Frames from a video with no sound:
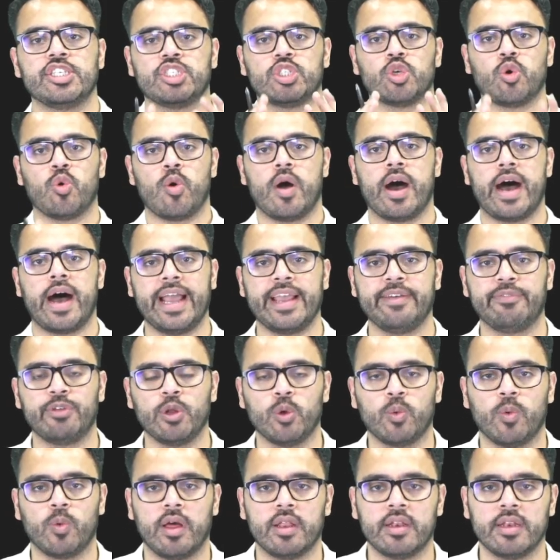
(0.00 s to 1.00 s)
so hi
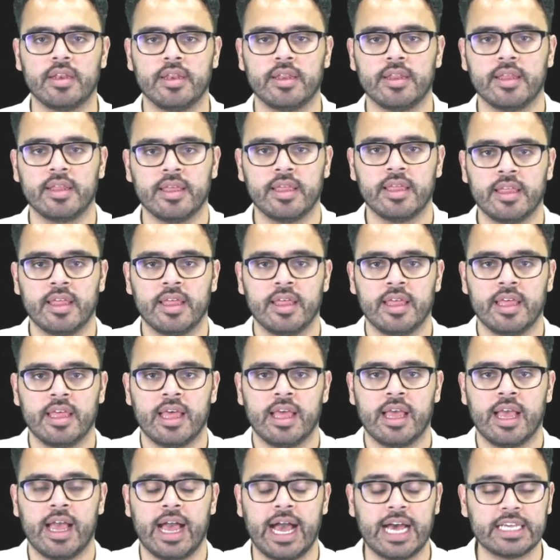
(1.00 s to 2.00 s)
everyone
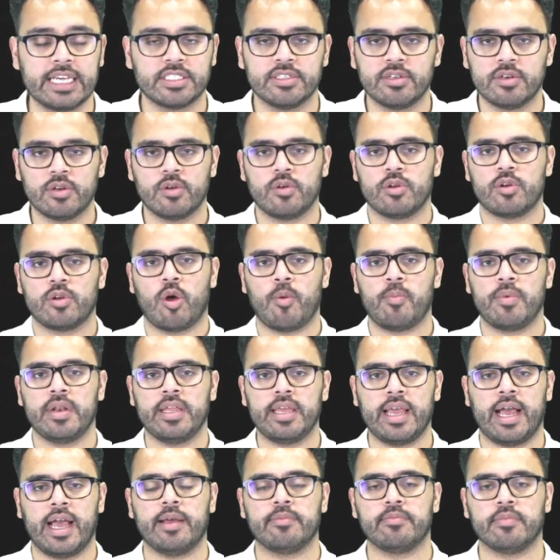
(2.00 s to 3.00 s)
as you know
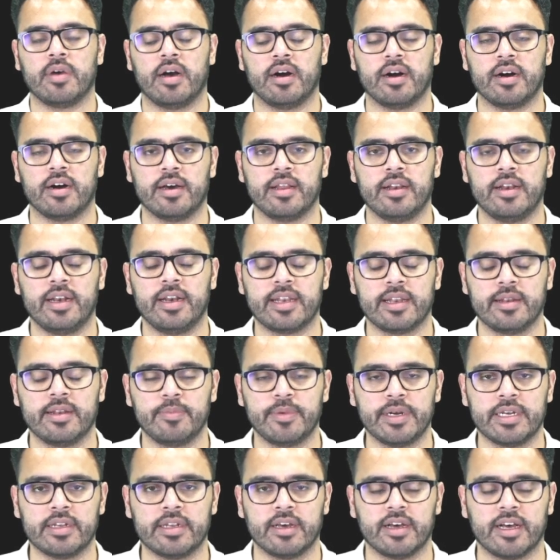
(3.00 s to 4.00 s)
normally i'm a little
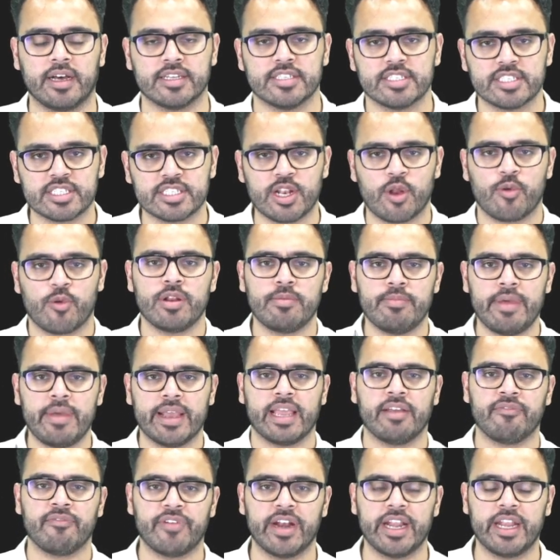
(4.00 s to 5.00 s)
bit uh, slow in
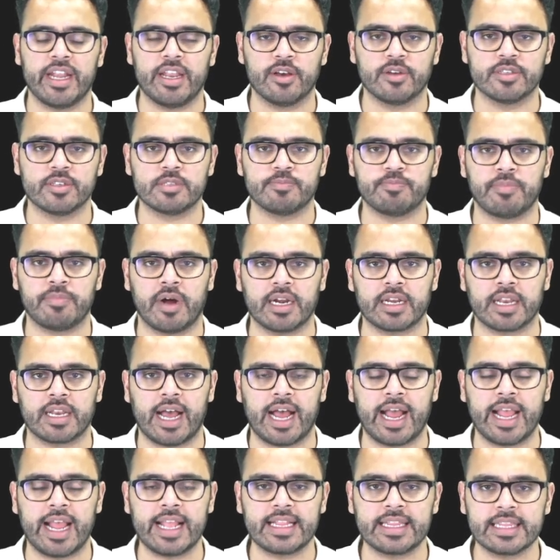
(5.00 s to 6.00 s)
making videos but
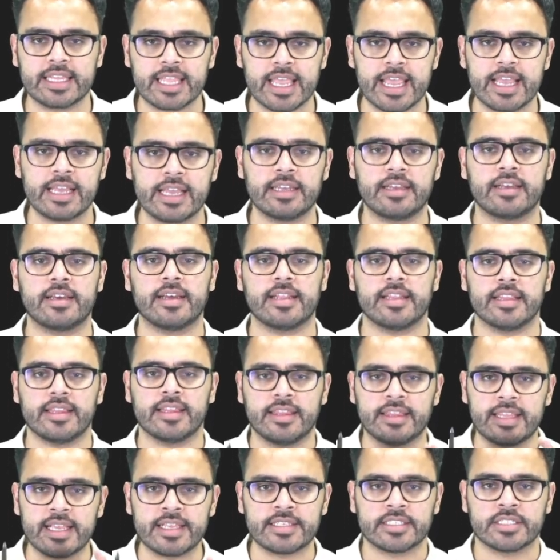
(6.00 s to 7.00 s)
i think
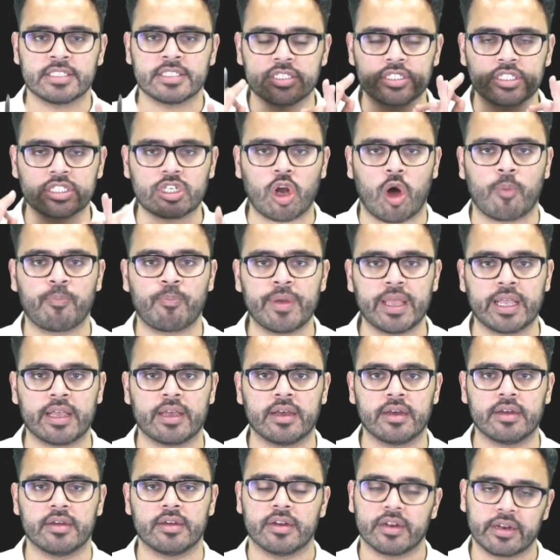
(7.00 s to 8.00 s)
this
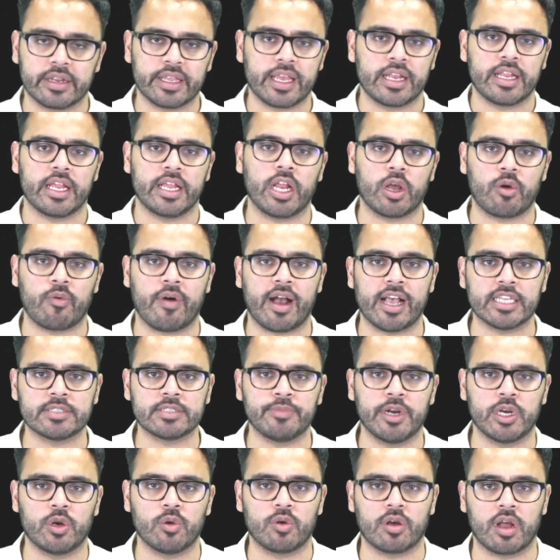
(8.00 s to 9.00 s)
topic really
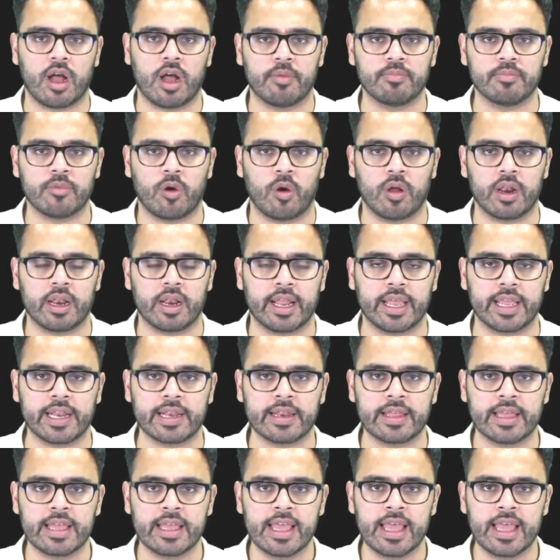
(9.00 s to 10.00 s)
requires me to come online